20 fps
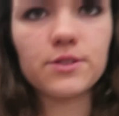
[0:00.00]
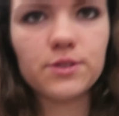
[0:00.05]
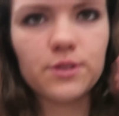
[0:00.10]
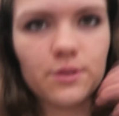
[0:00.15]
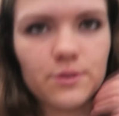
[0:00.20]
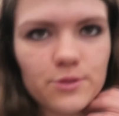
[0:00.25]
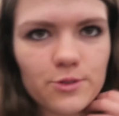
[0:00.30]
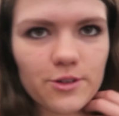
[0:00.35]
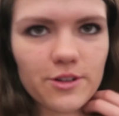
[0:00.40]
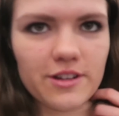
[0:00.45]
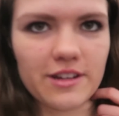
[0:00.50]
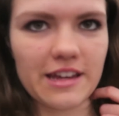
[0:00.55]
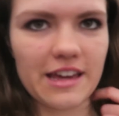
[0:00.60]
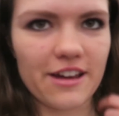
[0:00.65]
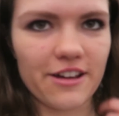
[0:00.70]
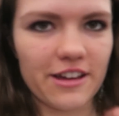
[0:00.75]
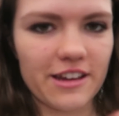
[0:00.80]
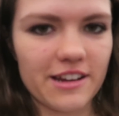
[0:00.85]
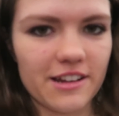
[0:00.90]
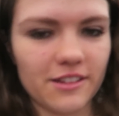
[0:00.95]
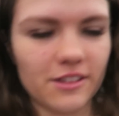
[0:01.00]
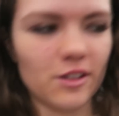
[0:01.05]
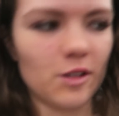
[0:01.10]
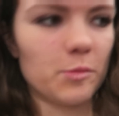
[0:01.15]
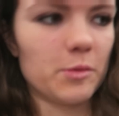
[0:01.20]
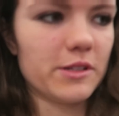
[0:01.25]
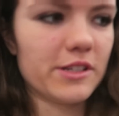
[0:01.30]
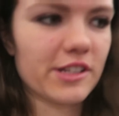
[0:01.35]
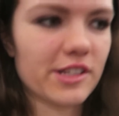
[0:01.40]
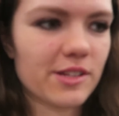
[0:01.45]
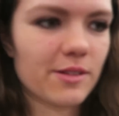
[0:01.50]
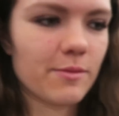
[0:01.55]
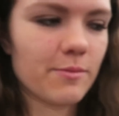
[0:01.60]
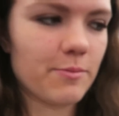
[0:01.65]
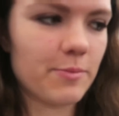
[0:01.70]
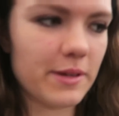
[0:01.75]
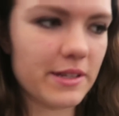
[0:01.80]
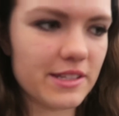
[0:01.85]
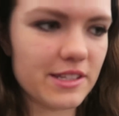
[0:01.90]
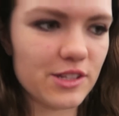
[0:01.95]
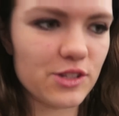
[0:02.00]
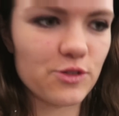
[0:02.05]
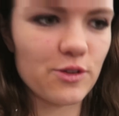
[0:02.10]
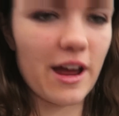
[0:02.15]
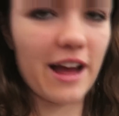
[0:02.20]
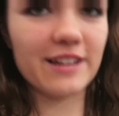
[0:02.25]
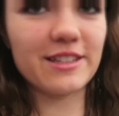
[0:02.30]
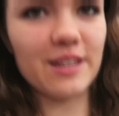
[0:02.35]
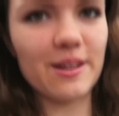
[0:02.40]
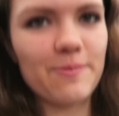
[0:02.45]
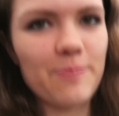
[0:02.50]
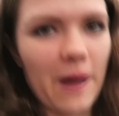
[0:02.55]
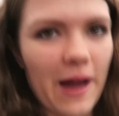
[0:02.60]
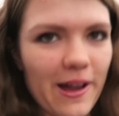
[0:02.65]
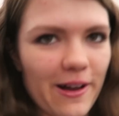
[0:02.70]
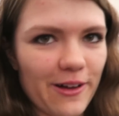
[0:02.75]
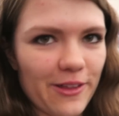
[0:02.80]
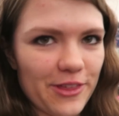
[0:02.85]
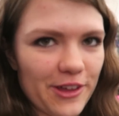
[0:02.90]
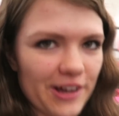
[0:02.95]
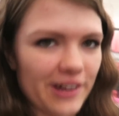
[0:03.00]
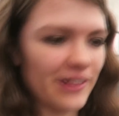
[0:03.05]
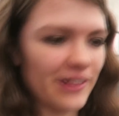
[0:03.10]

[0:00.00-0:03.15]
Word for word: So Jordan and I are getting a little bit, dis bit distracted by all the